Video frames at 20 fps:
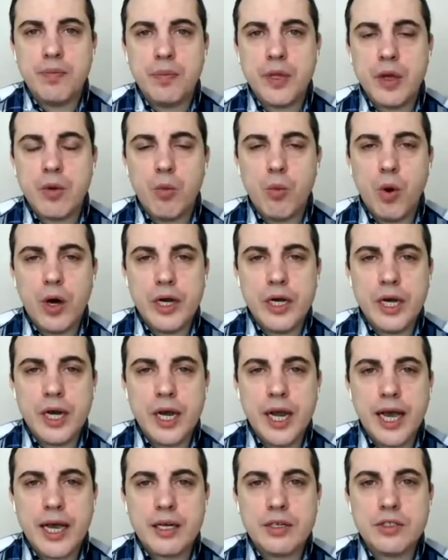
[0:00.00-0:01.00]
What it
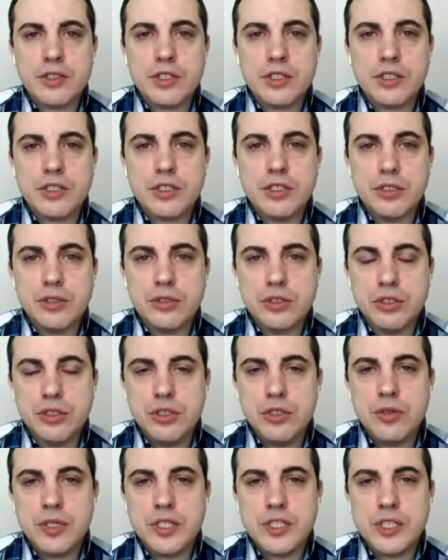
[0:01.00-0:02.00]
allows you to
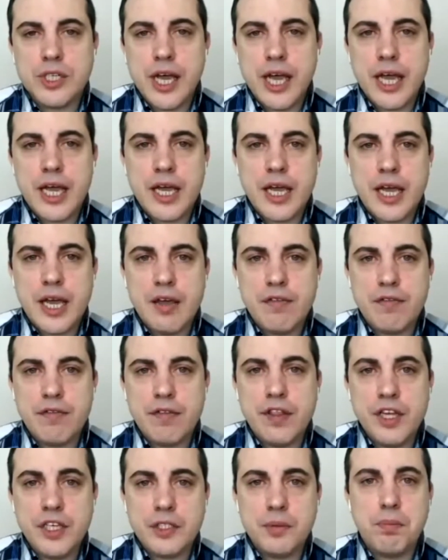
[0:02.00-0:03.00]
do is say,
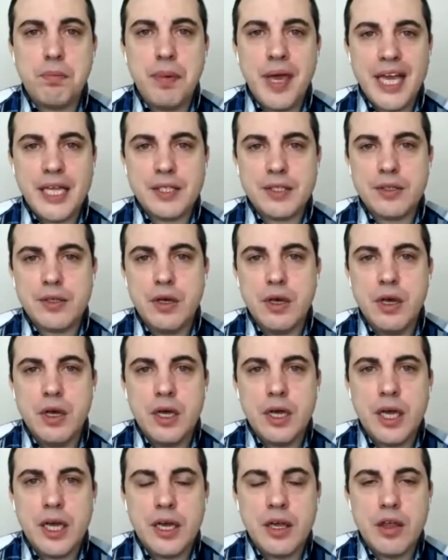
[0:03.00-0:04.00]
if this bit
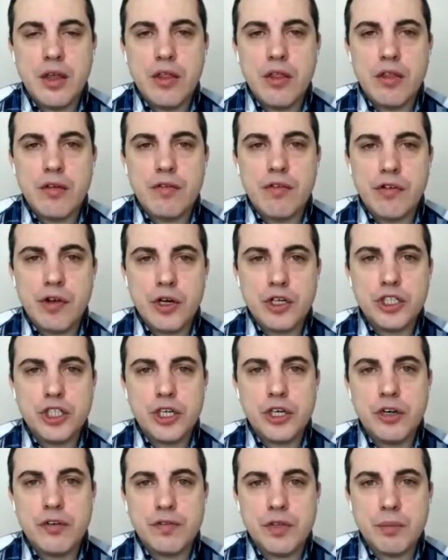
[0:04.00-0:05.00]
in the
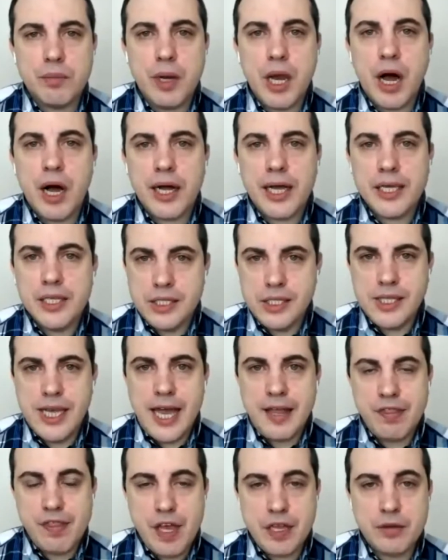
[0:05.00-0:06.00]
version of the block is
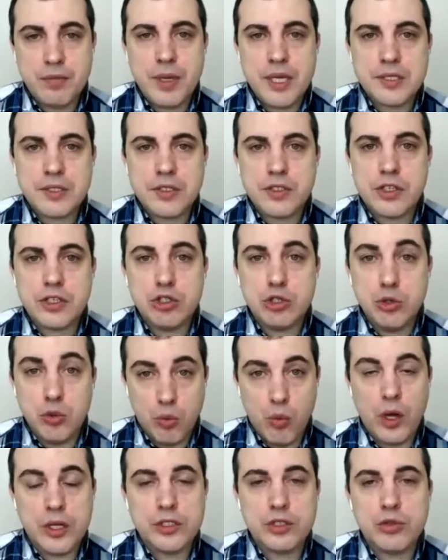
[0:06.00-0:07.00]
set, that means that you
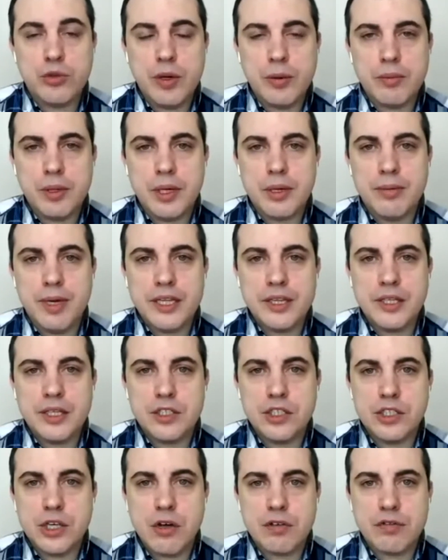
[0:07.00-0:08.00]
want to implement
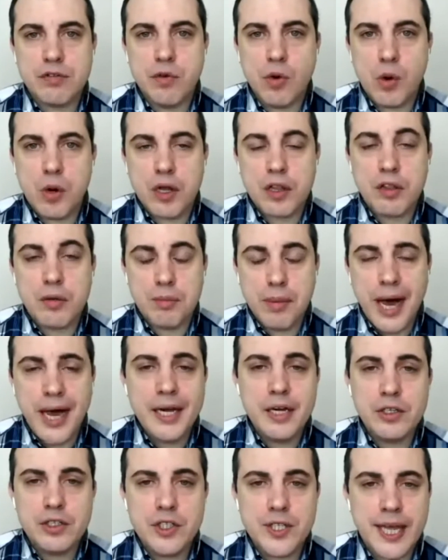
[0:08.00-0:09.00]
this soft fork. The
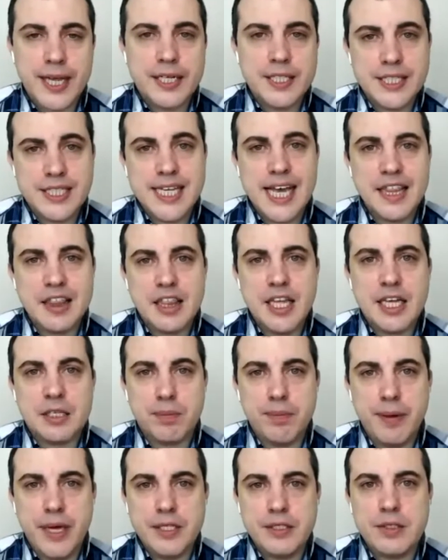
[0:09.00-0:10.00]
miners then set that
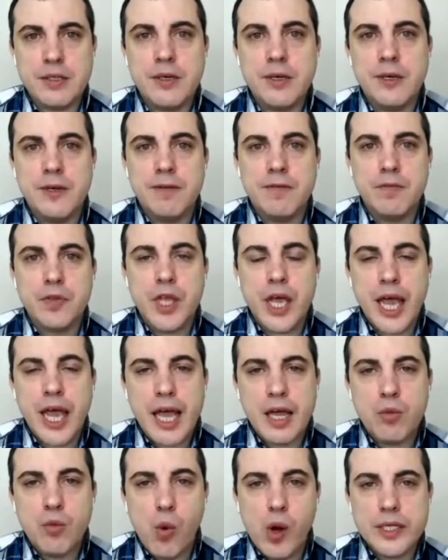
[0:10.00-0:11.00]
bit,
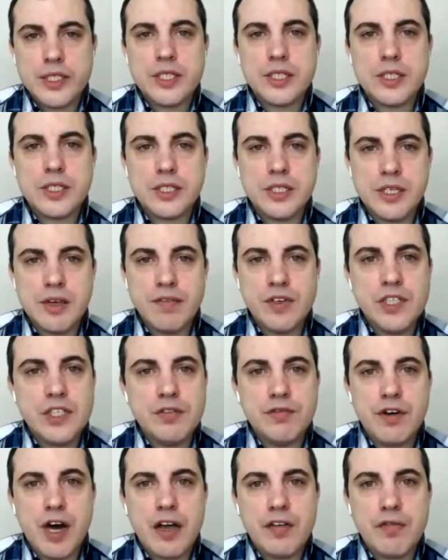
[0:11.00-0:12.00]
and once
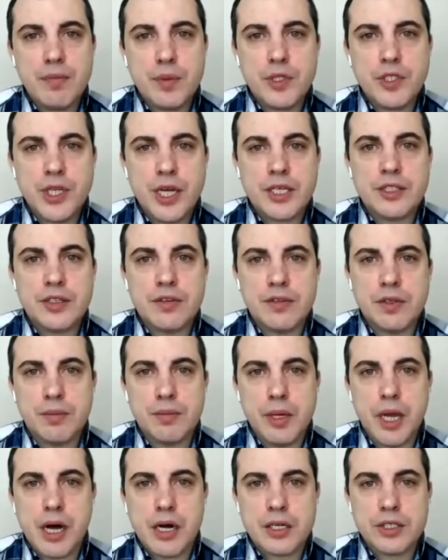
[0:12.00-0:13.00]
75% of the
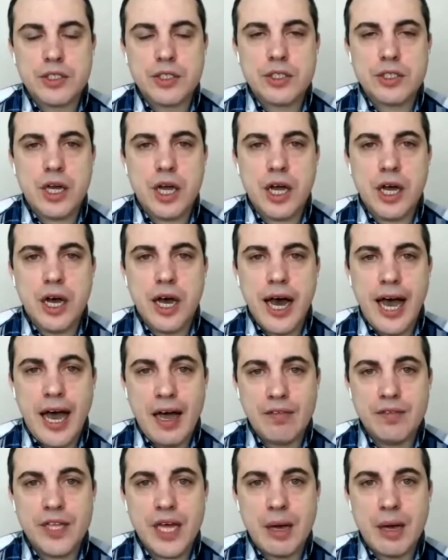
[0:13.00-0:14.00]
blocks
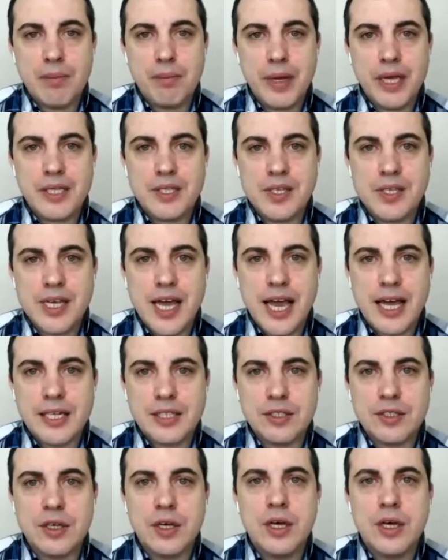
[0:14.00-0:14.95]
have that bit set,